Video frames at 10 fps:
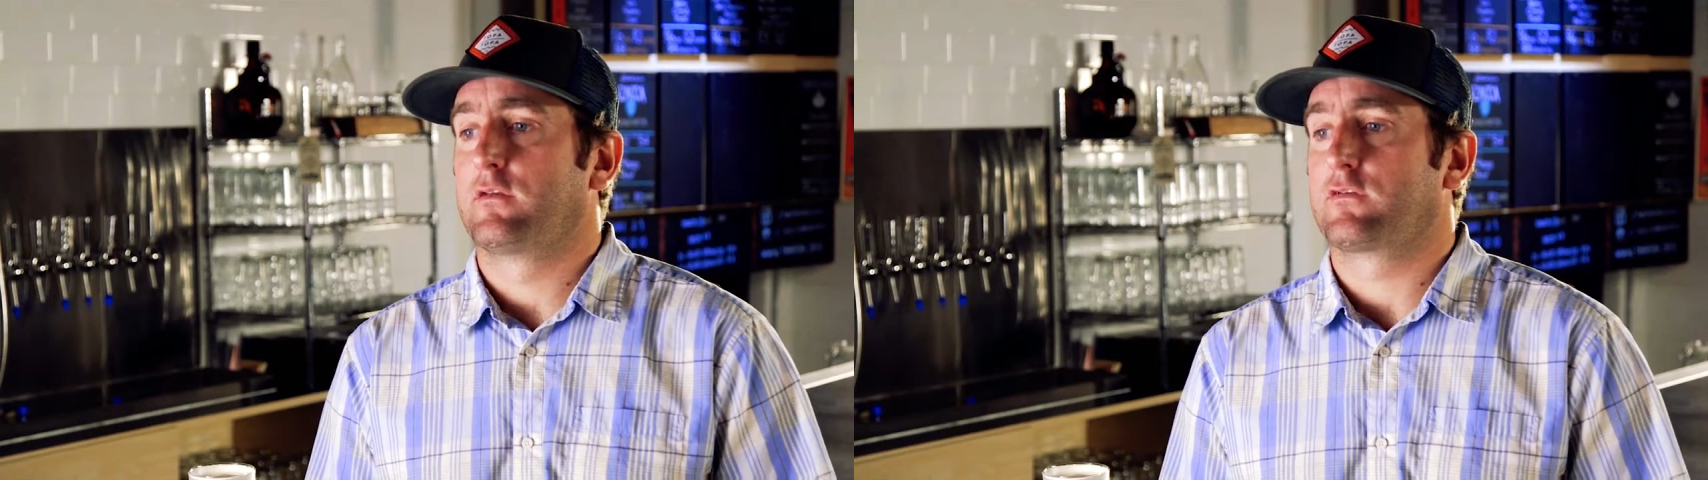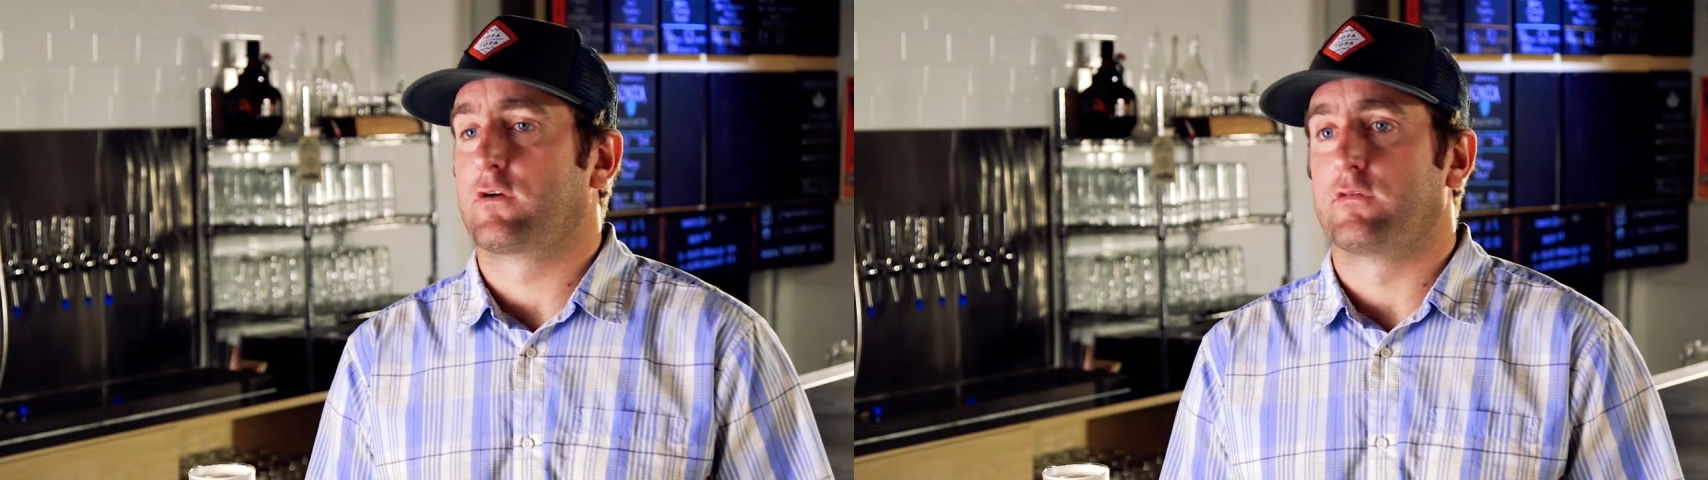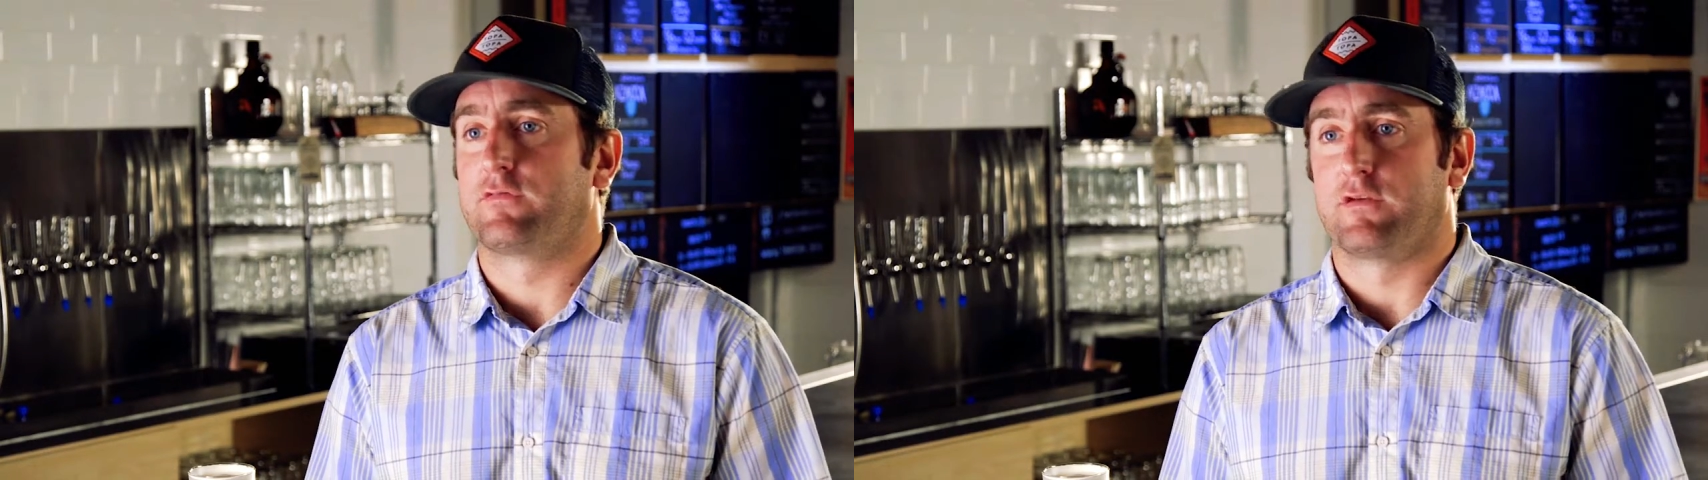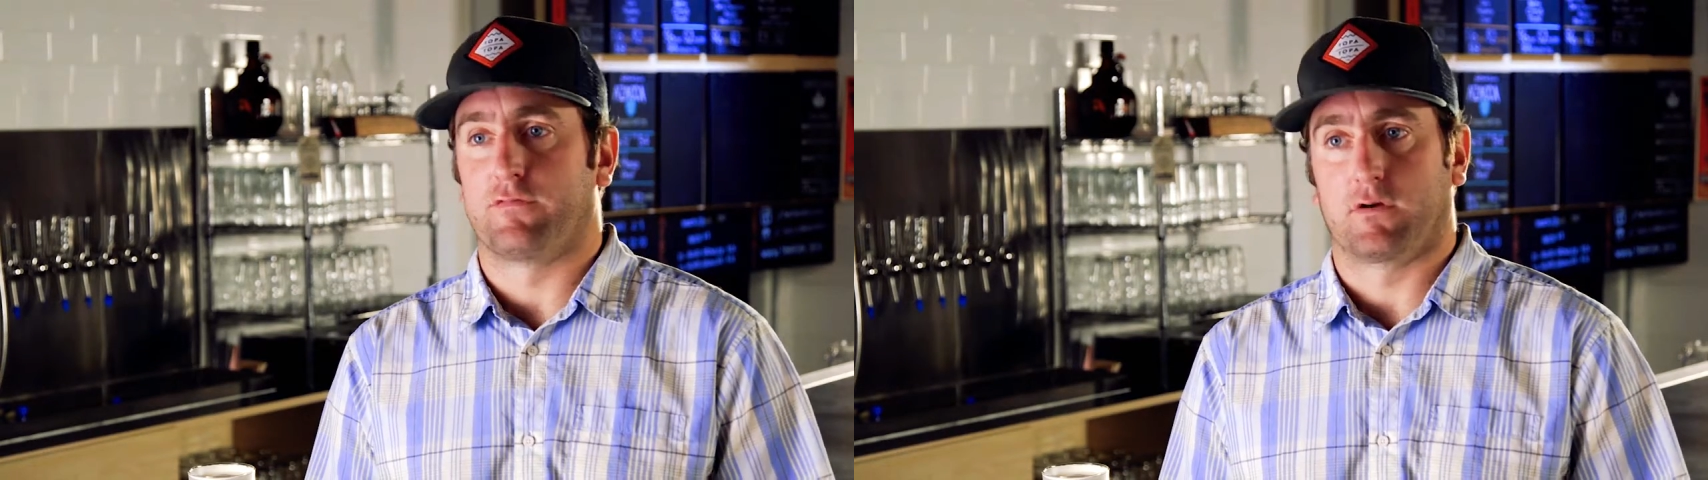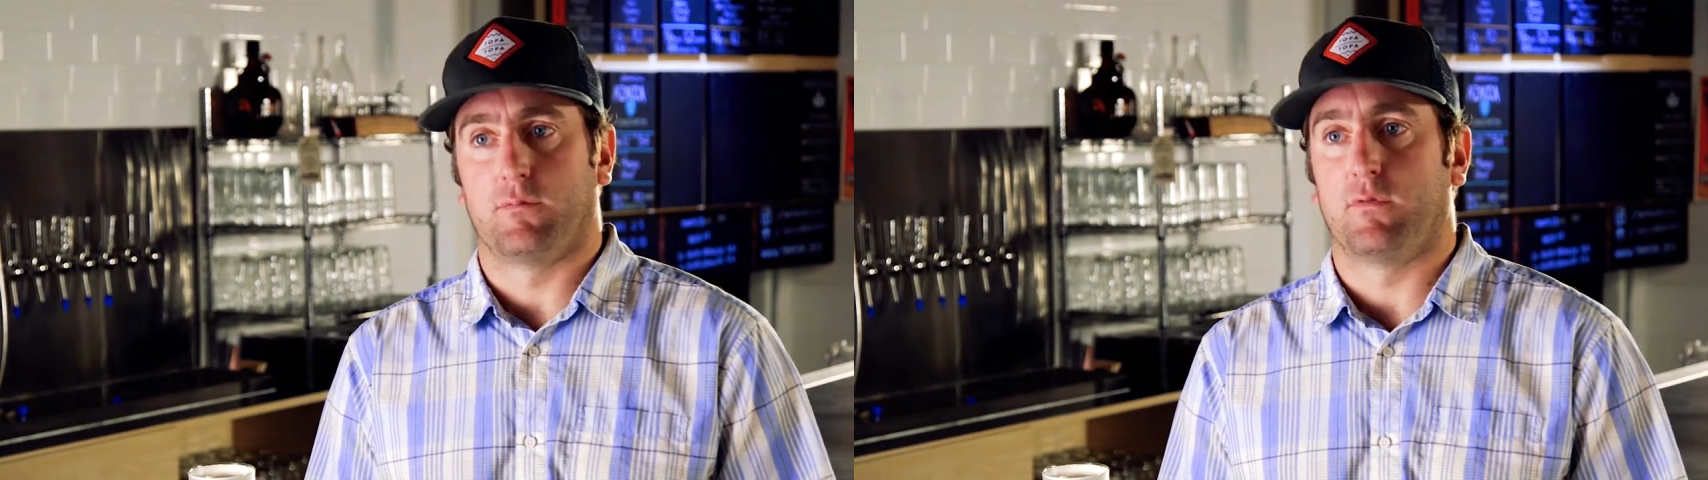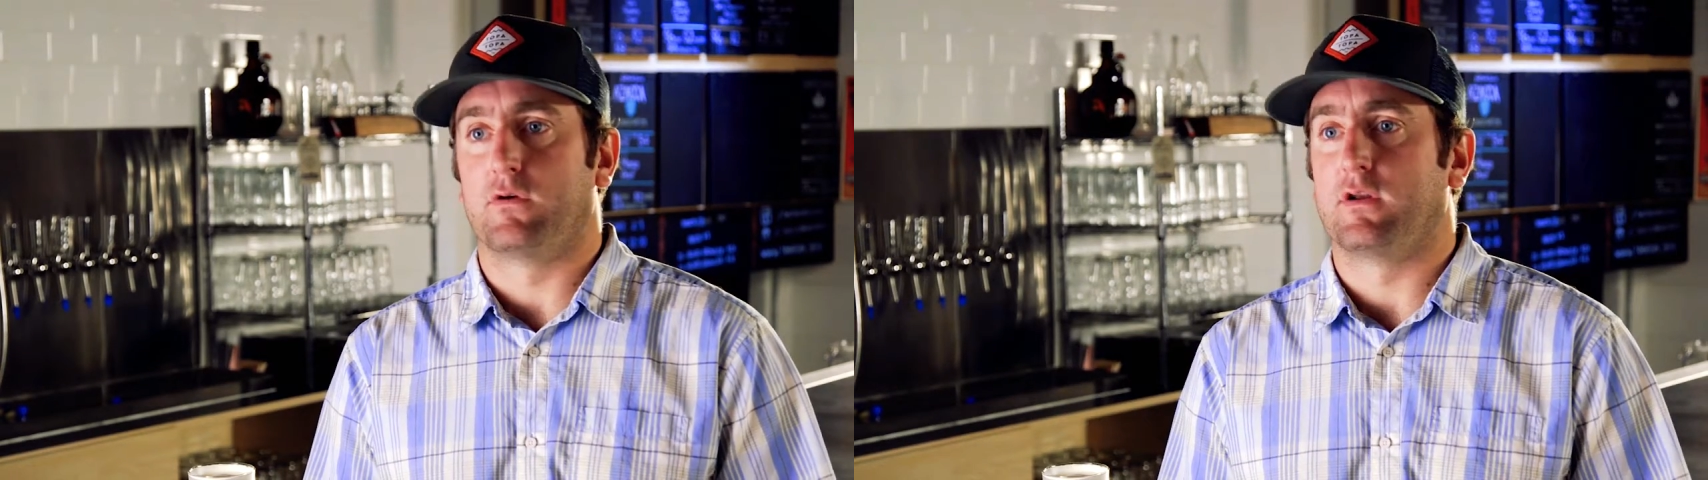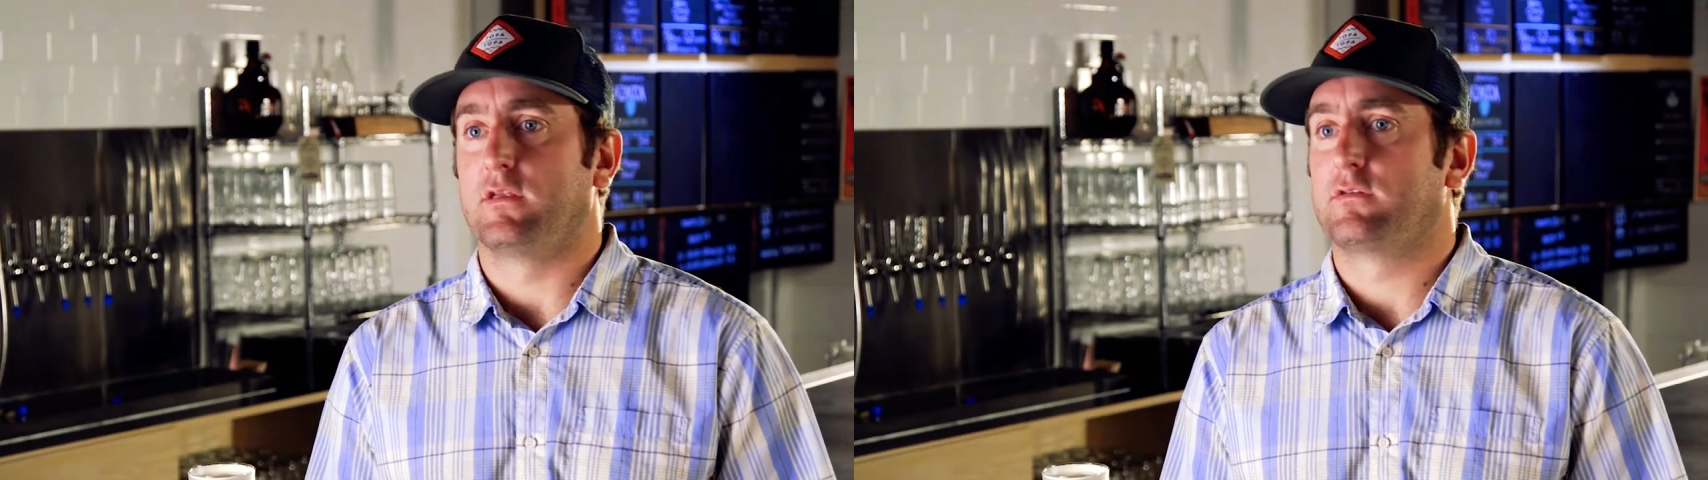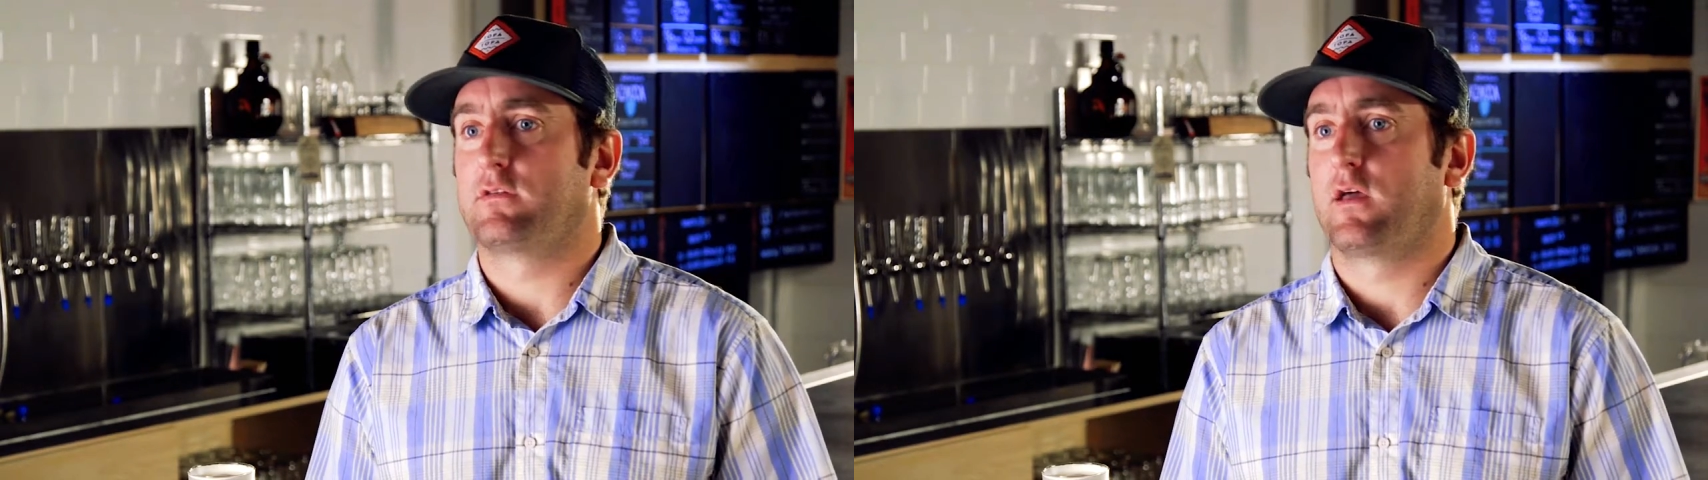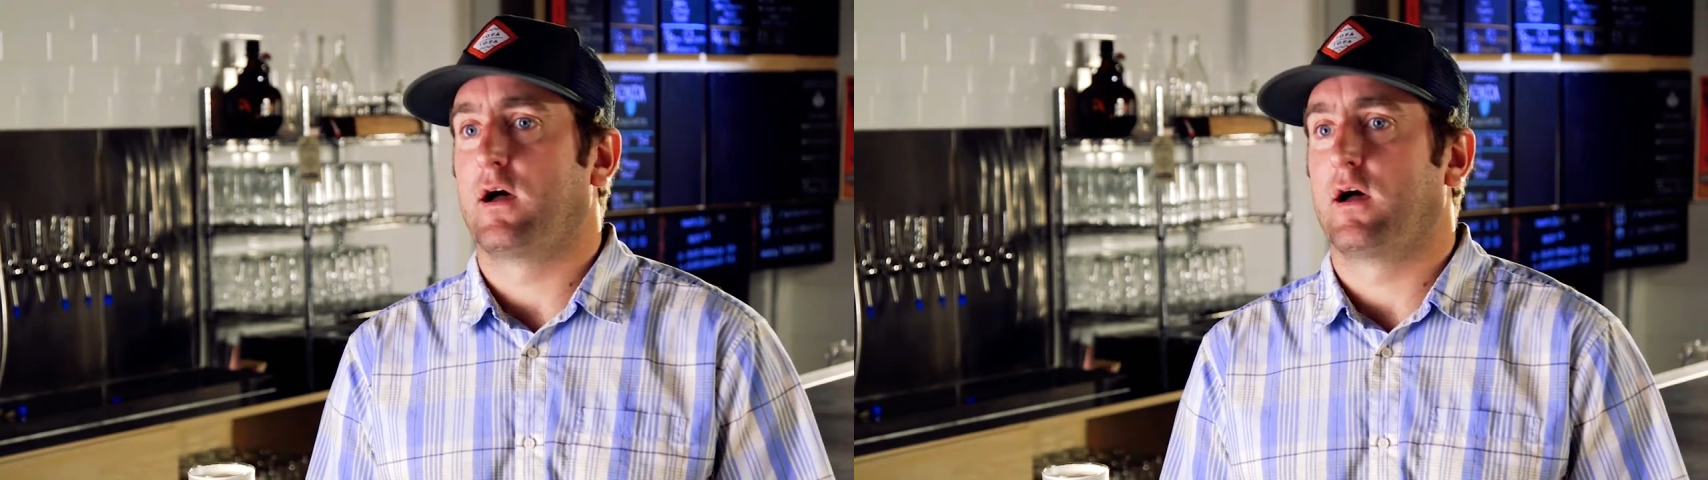serve different communities